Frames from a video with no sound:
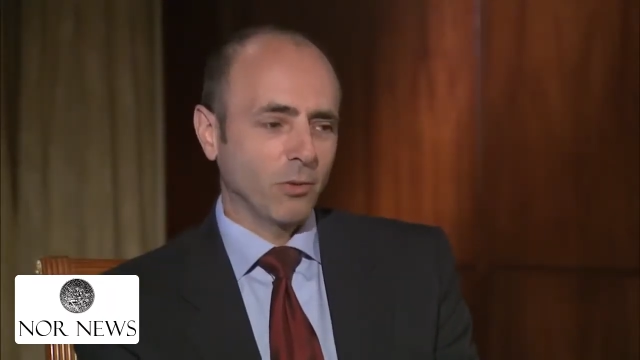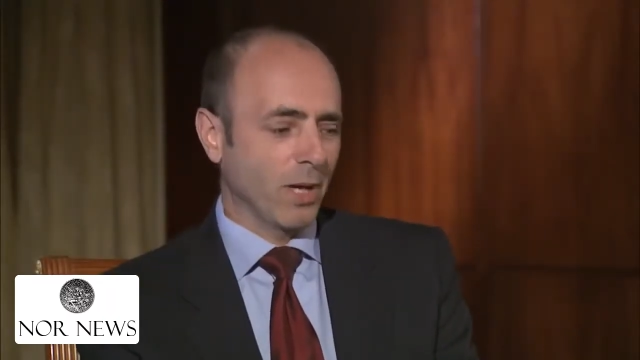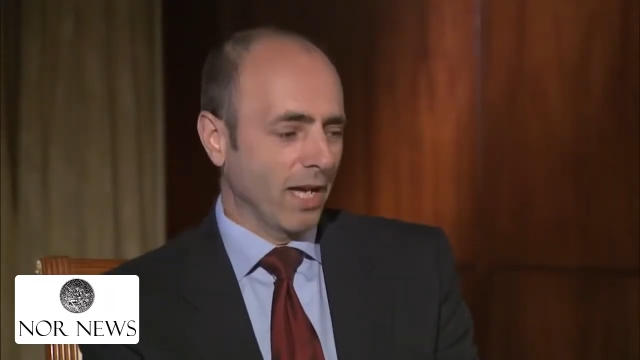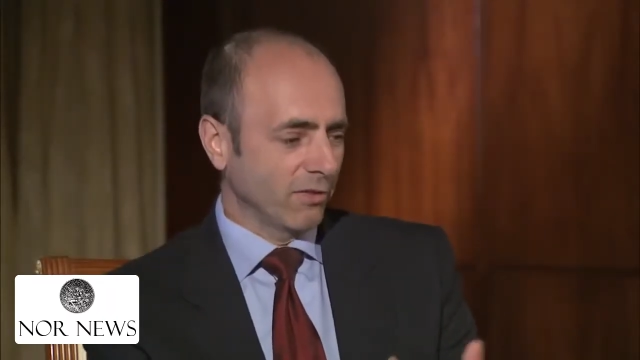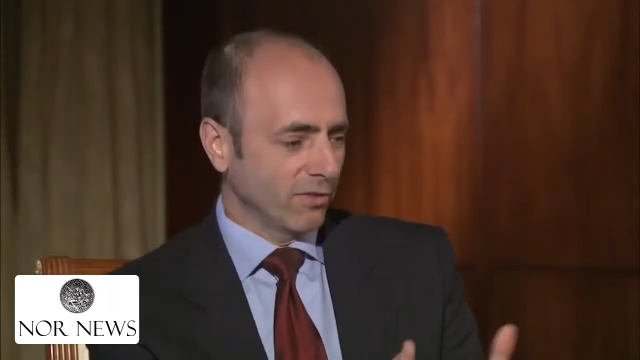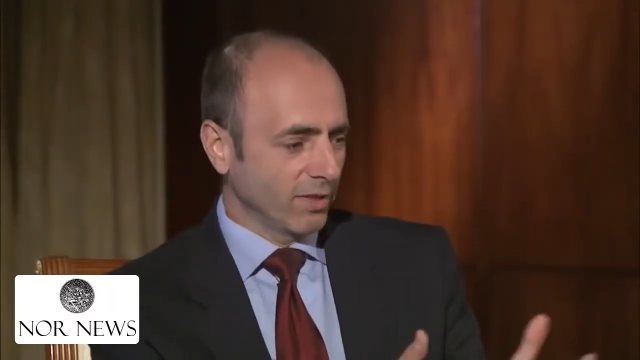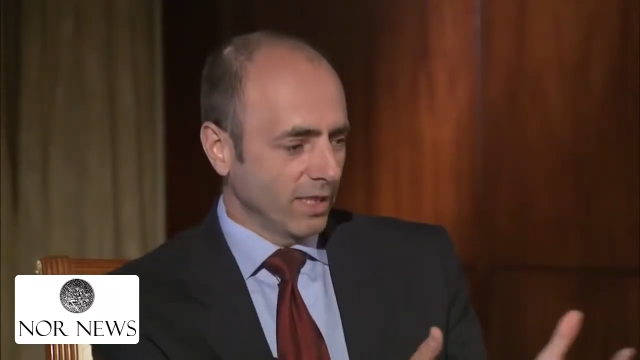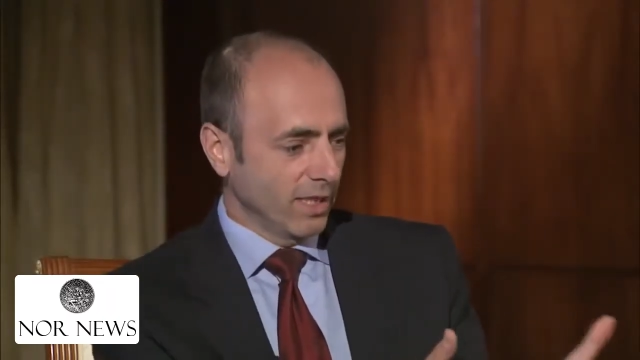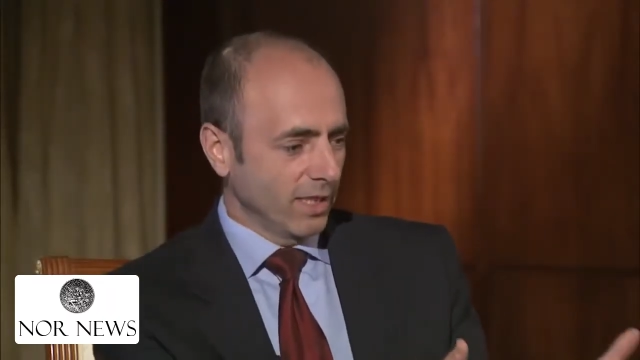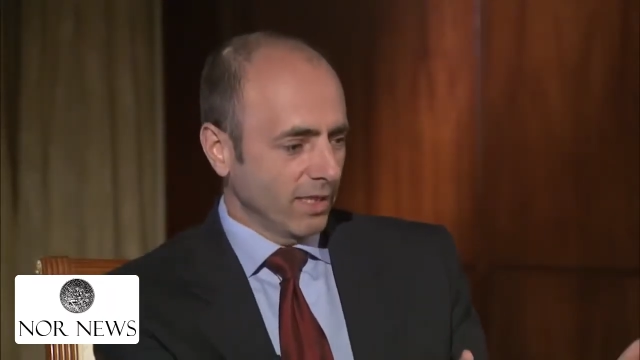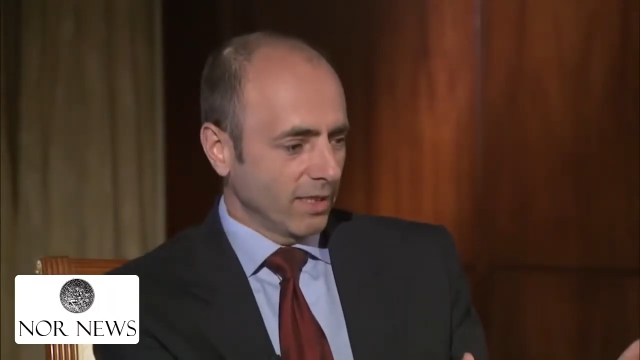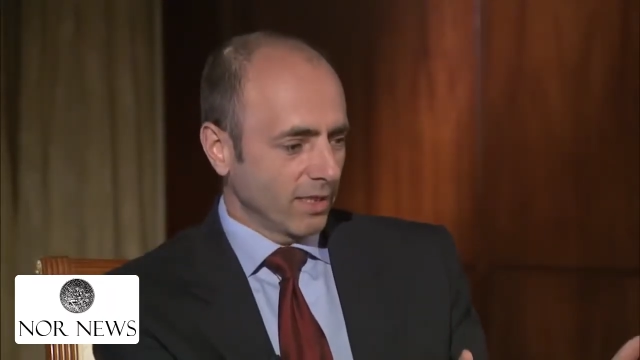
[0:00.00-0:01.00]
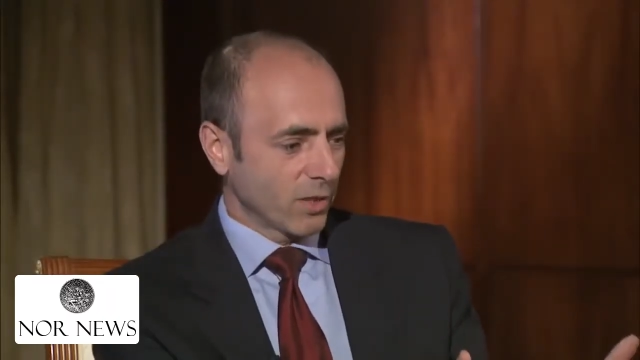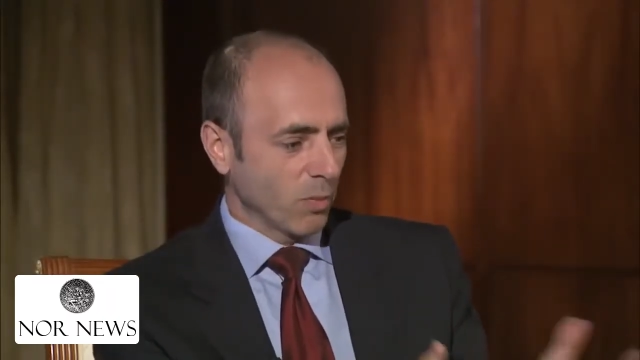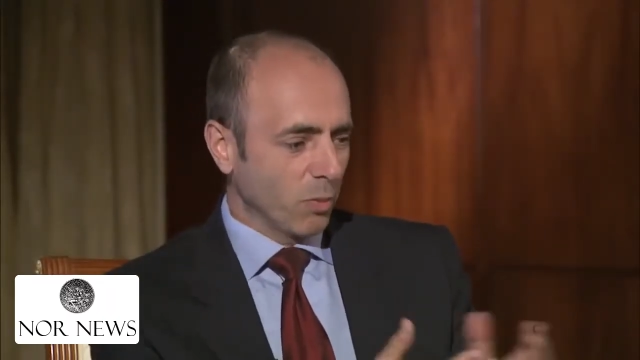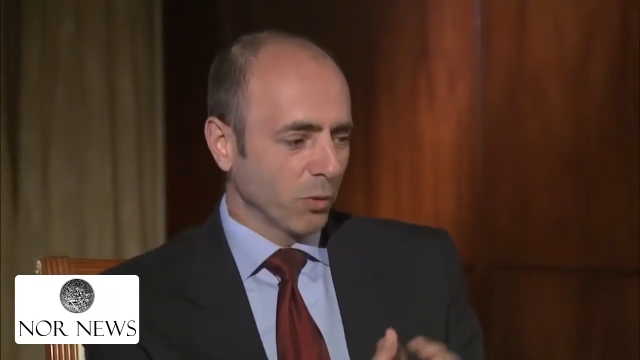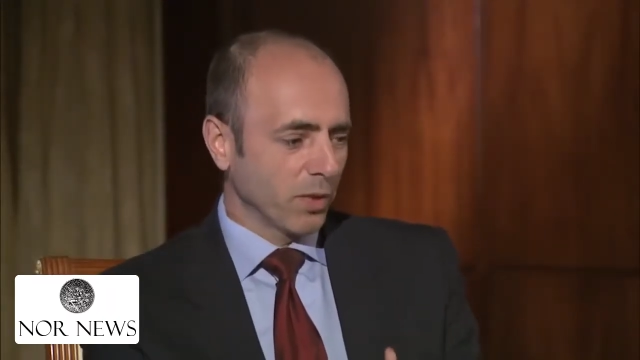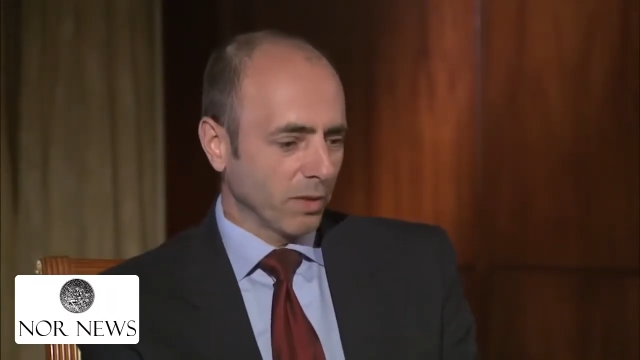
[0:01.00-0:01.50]
have
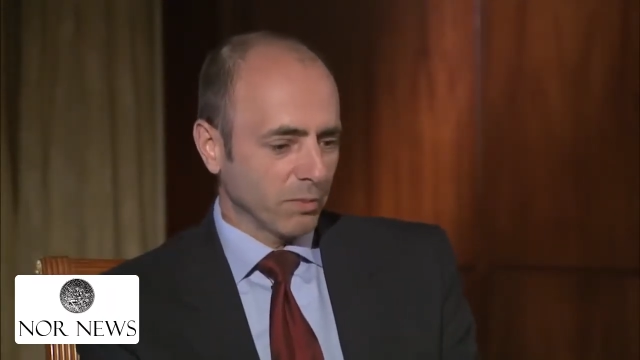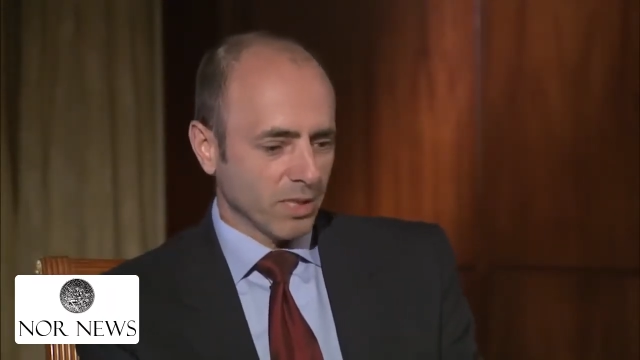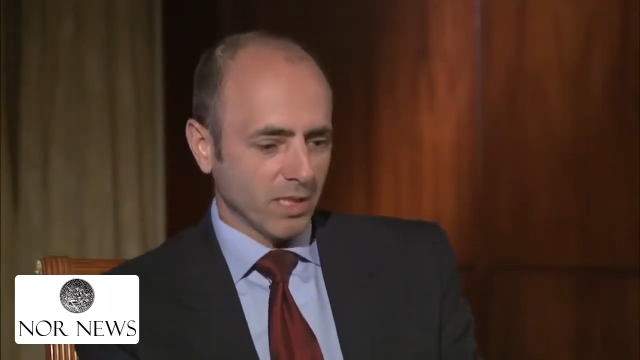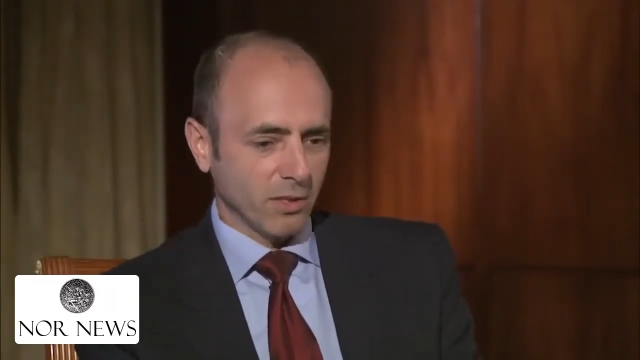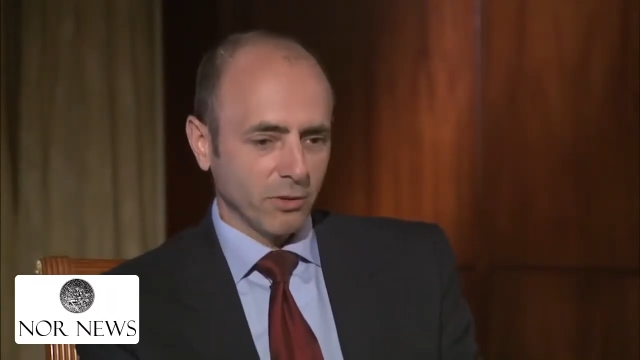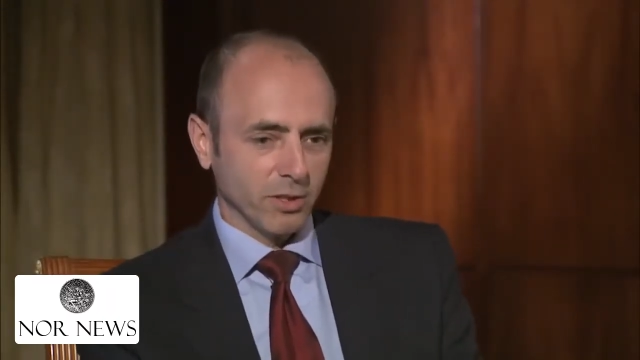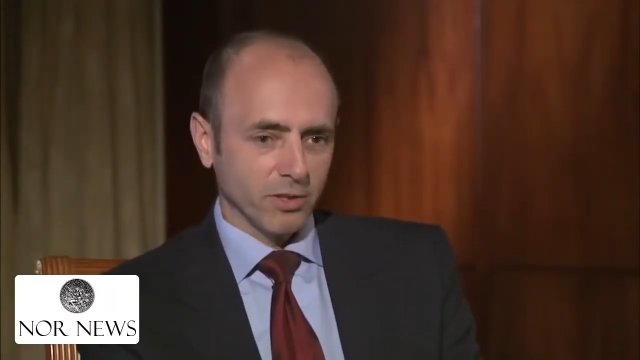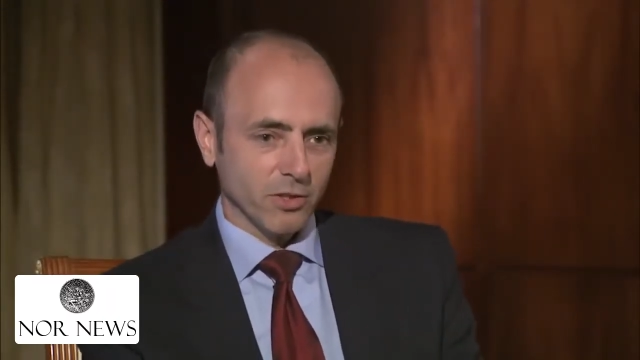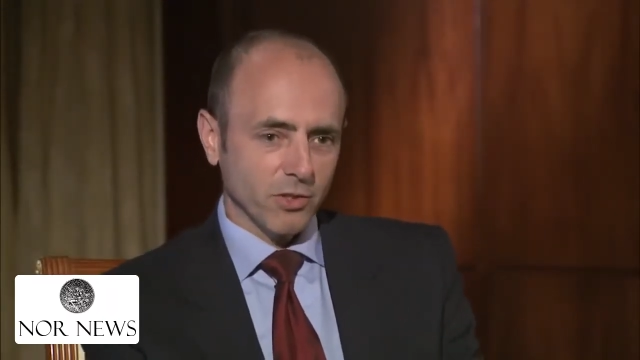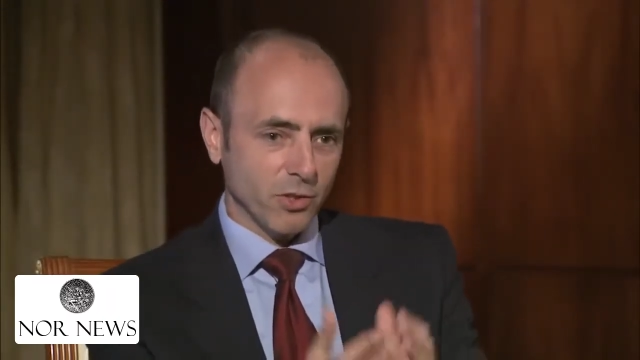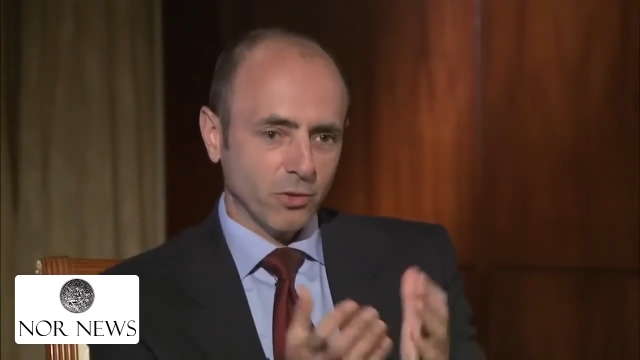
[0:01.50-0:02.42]
supporting materials.